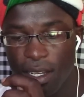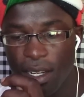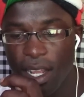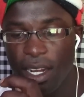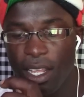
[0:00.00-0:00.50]

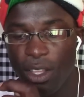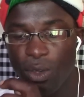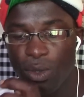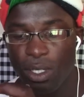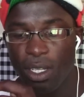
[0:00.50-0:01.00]
that they're
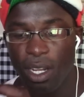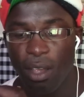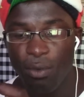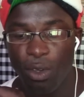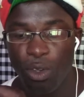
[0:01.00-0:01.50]
using
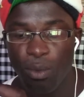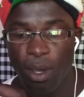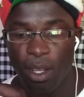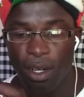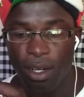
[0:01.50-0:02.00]
every
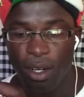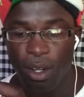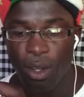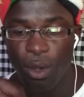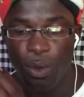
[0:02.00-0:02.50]
human
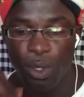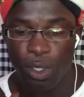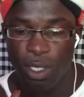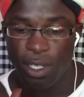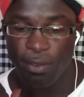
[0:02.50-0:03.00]

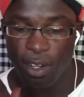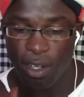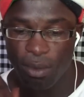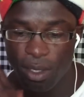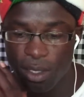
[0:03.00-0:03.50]
resource
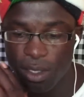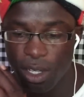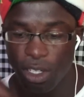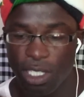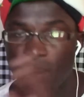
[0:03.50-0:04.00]
available,
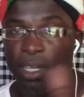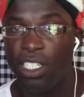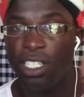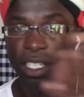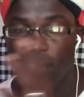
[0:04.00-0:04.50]
not just
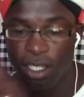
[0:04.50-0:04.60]
machine.